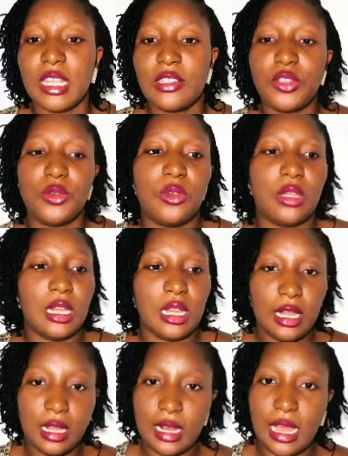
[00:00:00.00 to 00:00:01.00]
So
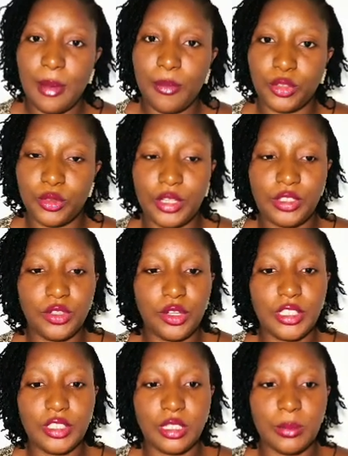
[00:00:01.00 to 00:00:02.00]
I'm going to
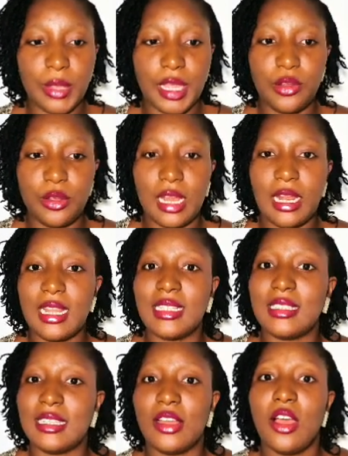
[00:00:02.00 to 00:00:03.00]
go into the menu and
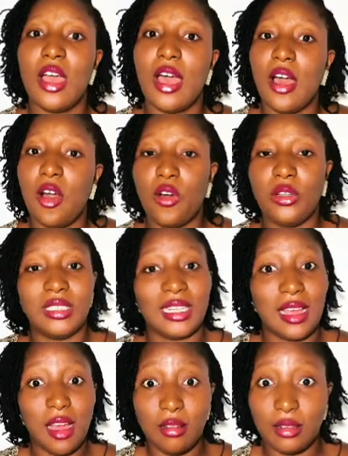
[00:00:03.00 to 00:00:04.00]
let's see all
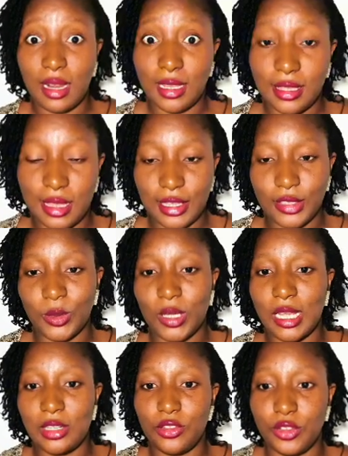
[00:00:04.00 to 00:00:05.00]
the countless things we
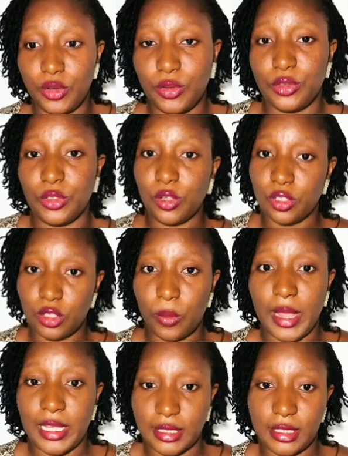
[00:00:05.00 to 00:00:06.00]
can do to
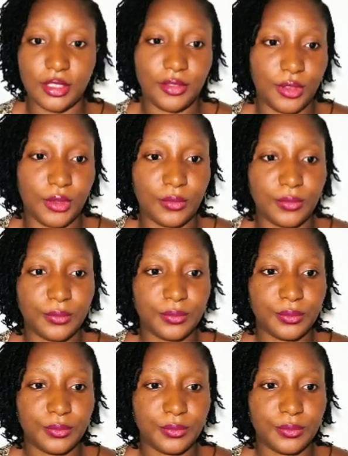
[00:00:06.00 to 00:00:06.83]
customize this view.